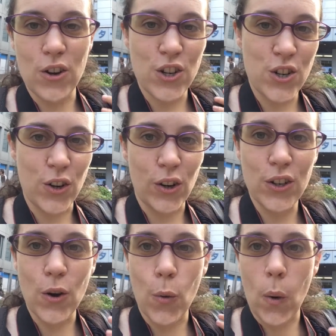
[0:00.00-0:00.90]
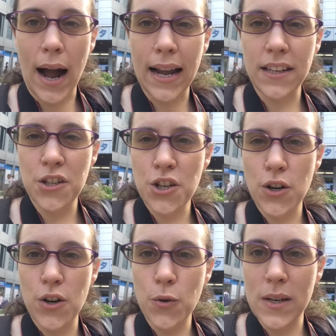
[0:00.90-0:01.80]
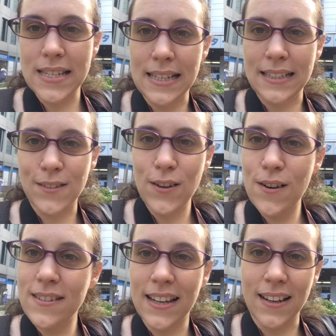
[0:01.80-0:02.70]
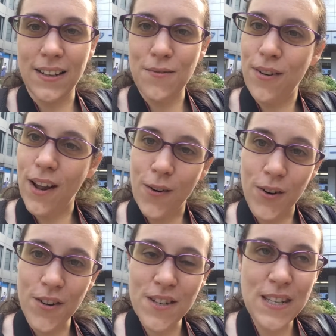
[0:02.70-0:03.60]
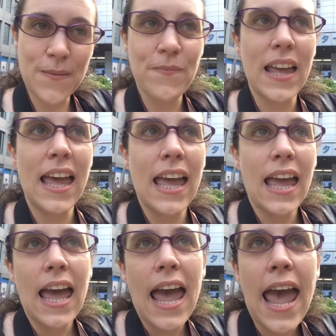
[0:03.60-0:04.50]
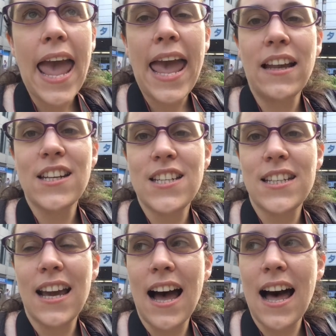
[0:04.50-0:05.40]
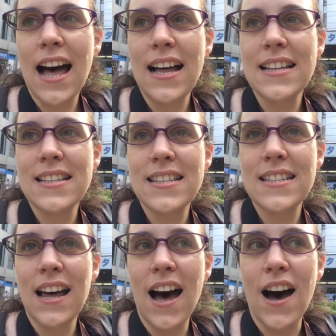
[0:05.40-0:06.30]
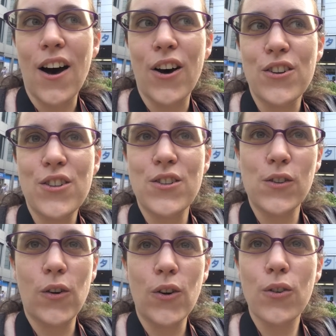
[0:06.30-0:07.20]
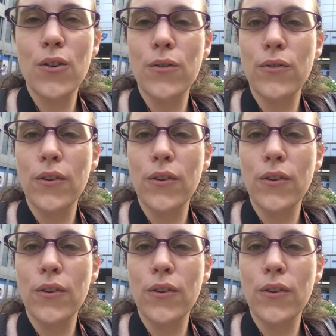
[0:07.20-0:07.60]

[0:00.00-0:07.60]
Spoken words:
shirt, a white shirt with little tiny flowers, and she has a sort of